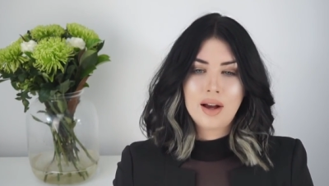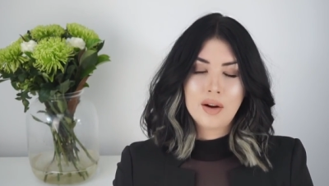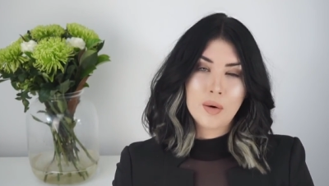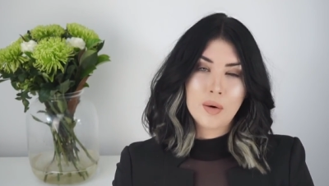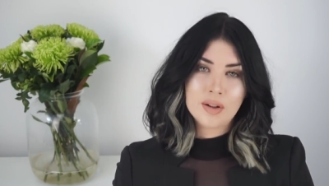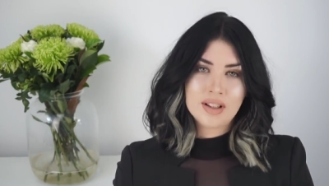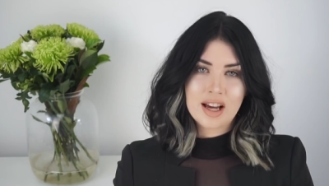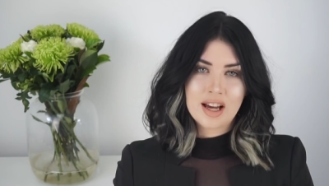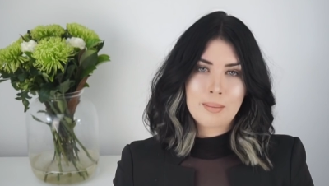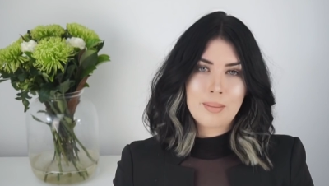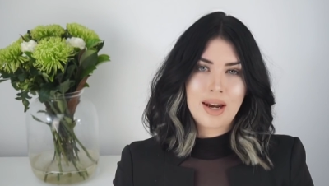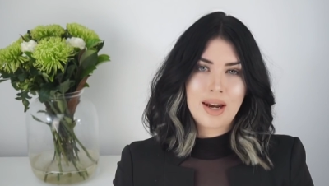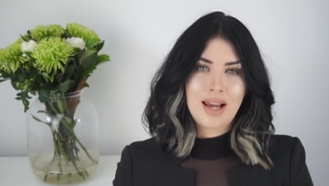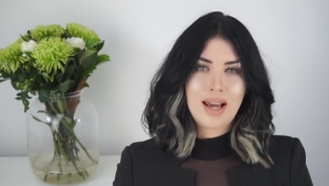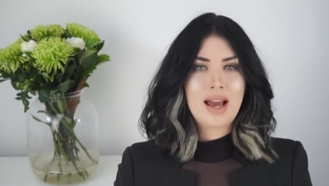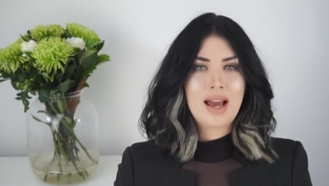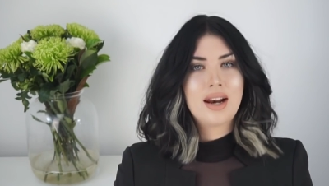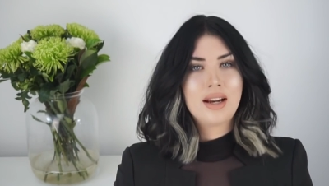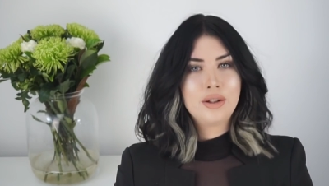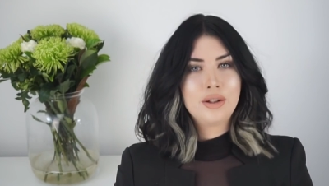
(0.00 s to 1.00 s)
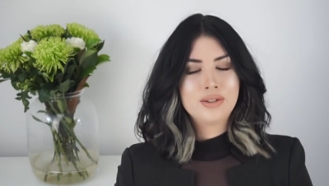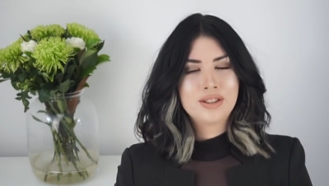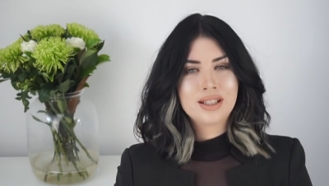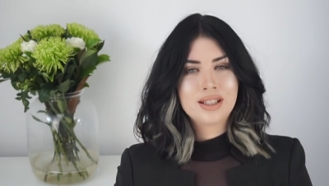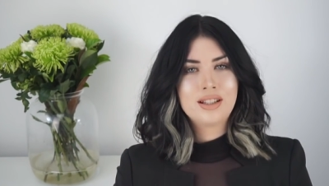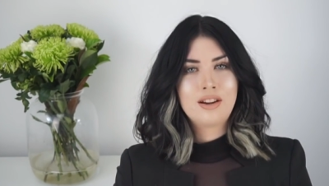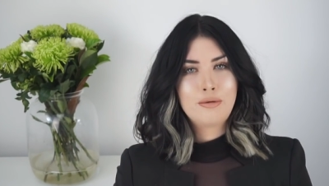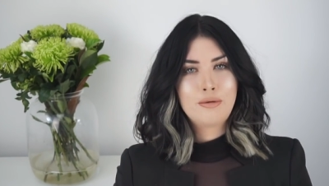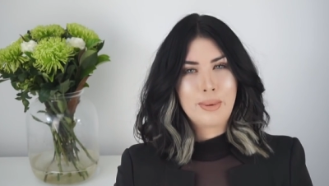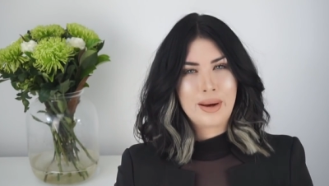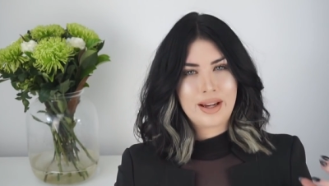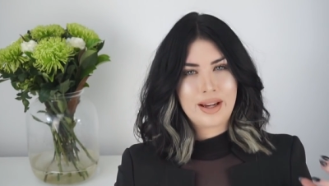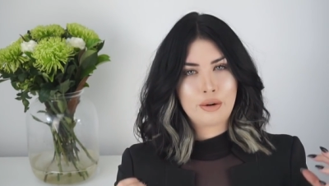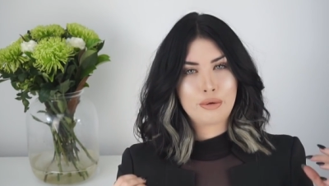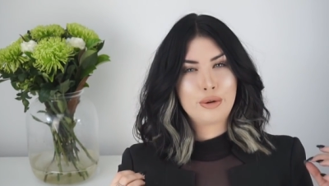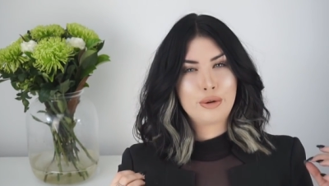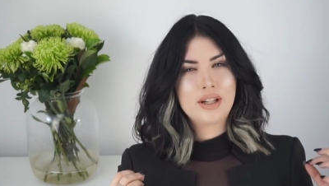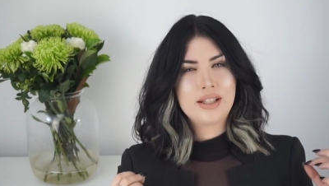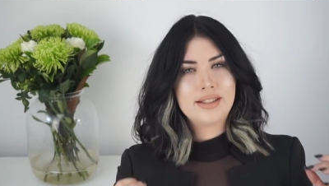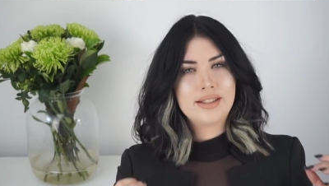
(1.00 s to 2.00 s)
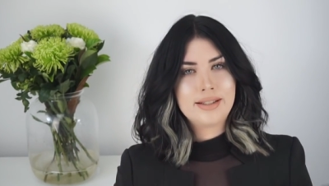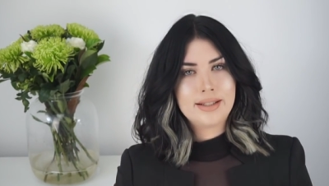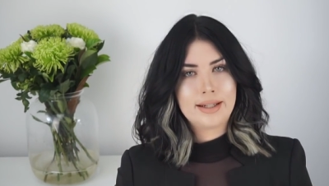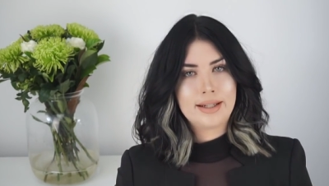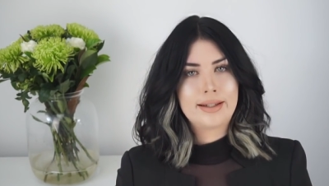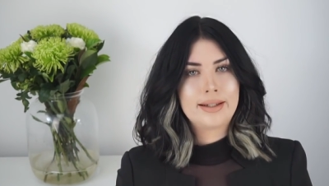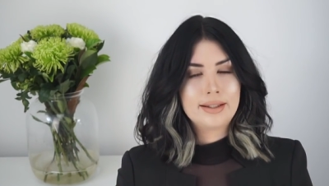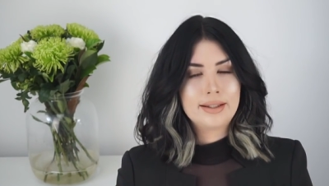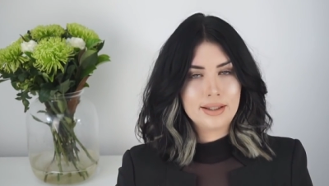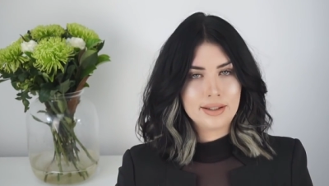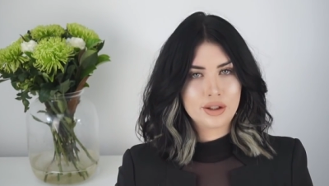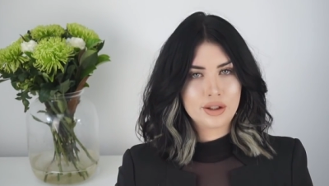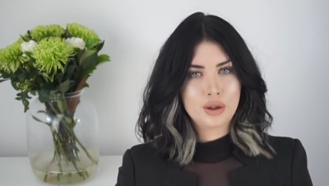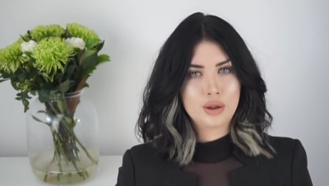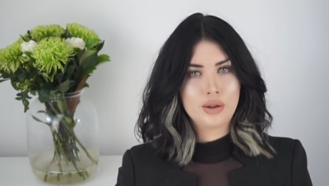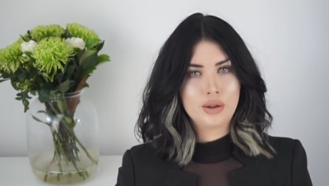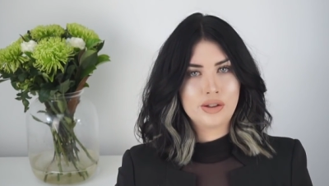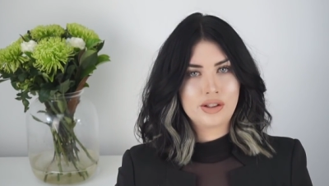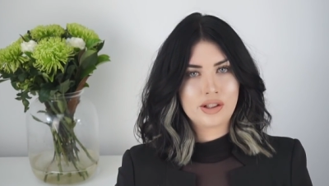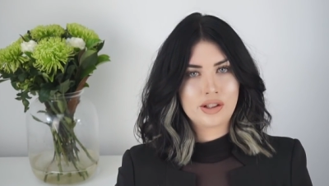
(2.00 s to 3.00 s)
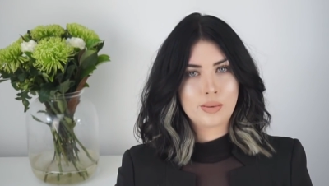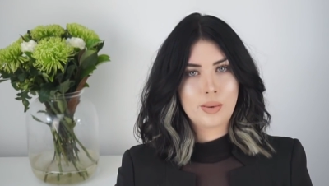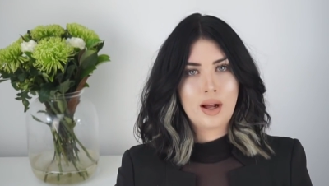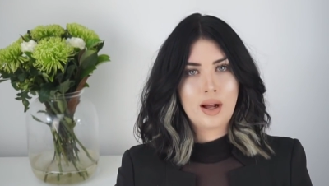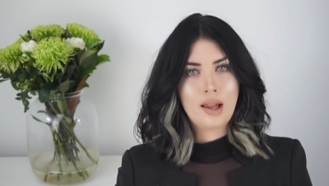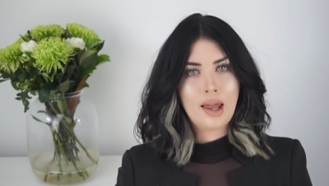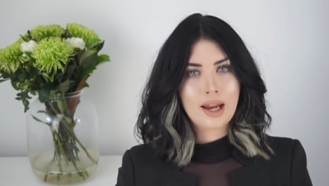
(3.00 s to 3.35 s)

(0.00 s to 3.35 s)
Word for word: I earned that money and I used to love buying ridiculous shoes as well.